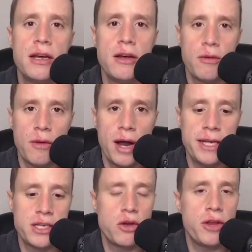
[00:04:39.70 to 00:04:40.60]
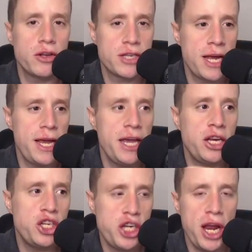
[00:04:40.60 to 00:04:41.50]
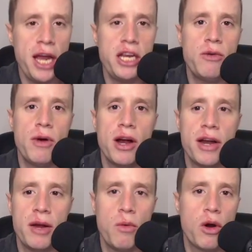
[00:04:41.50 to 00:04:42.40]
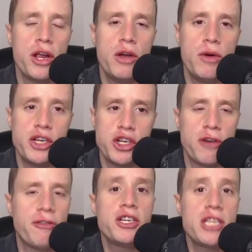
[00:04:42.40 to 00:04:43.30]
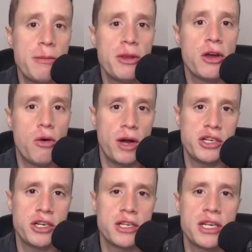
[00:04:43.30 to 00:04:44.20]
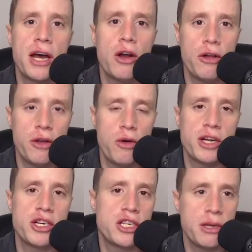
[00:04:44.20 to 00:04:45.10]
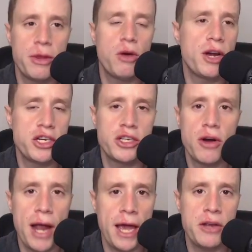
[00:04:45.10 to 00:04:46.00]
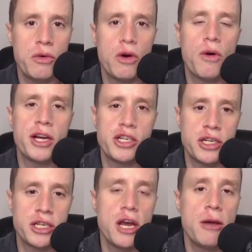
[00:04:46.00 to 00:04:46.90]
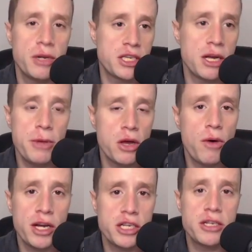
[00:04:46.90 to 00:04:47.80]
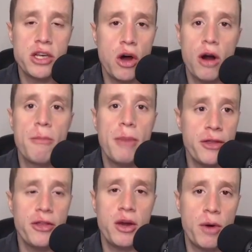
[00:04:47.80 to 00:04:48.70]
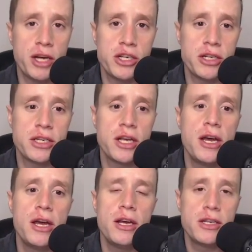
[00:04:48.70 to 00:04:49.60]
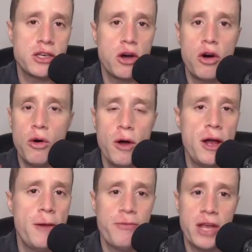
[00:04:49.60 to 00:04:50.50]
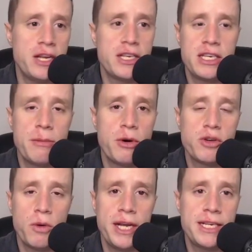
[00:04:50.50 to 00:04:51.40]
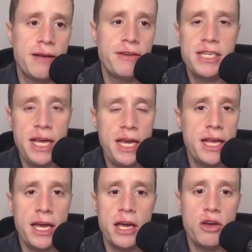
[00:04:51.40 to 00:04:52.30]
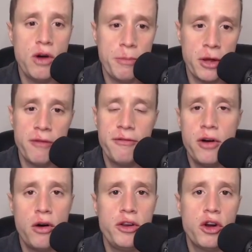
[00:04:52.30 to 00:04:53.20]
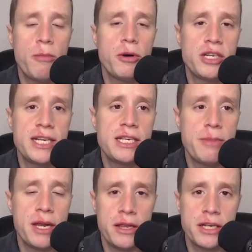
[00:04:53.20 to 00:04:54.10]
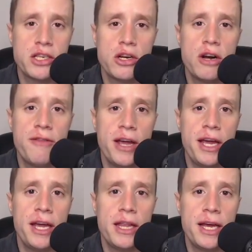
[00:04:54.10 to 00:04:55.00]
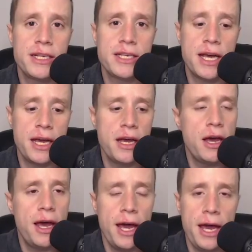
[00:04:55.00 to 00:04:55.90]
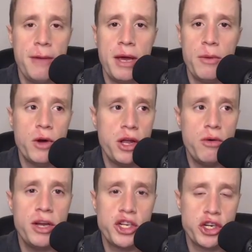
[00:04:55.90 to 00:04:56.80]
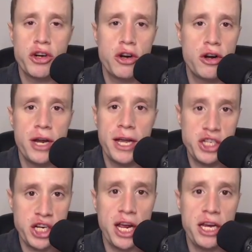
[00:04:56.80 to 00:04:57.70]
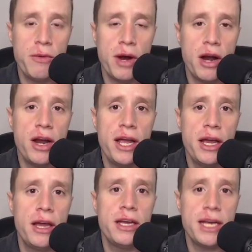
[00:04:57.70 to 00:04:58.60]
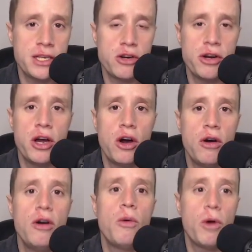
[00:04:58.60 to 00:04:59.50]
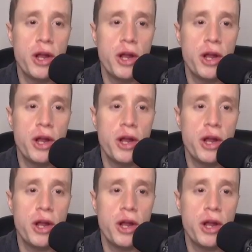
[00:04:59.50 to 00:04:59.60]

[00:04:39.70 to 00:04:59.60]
right? So they'll say, in January, were you insured? For some of the questions, not all the questions. Some of the questions are annual questions, but some of the questions are monthly questions. So in December 2017, they get you up on the phone. You're a participant in the survey, and they say, hey, man, were you insured in January? Yes or no? Were you